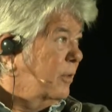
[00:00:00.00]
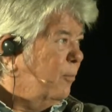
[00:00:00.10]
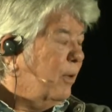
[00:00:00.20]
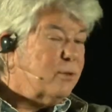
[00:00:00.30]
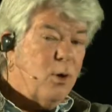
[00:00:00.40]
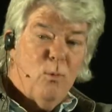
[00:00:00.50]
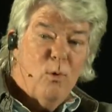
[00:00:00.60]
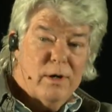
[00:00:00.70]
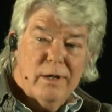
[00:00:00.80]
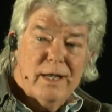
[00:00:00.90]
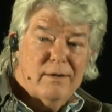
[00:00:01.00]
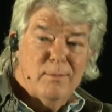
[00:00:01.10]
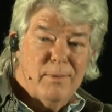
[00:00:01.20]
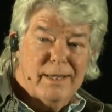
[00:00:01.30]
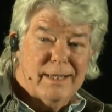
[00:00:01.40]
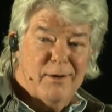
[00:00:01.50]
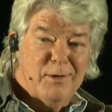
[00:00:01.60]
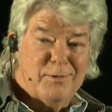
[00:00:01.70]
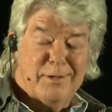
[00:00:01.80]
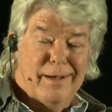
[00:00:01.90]
But don't worry, not everybody
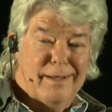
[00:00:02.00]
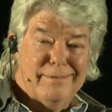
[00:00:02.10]
carries a gun.